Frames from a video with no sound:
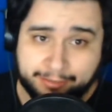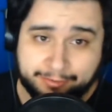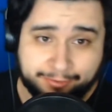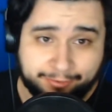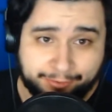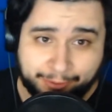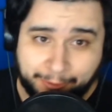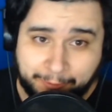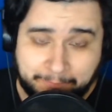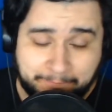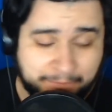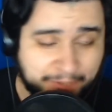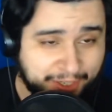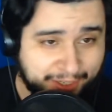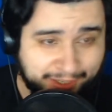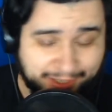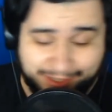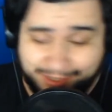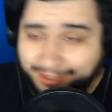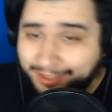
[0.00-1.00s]
So
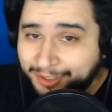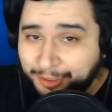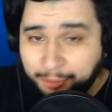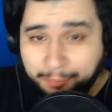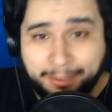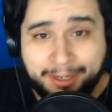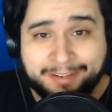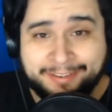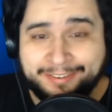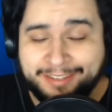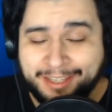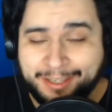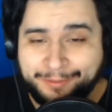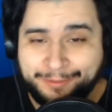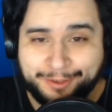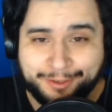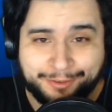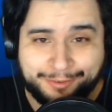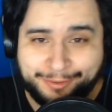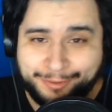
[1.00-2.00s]
you're my savior
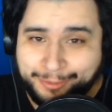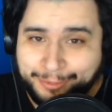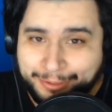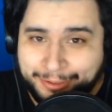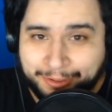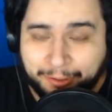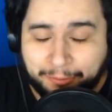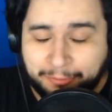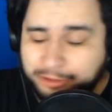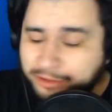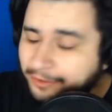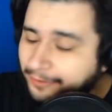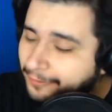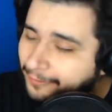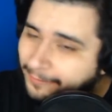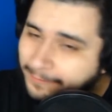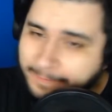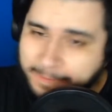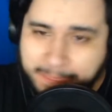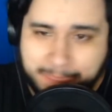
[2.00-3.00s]
too, just
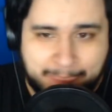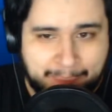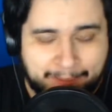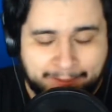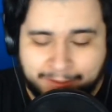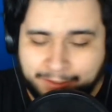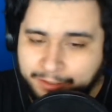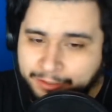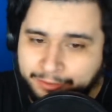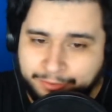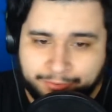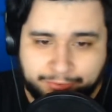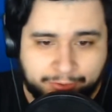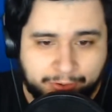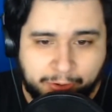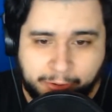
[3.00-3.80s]
so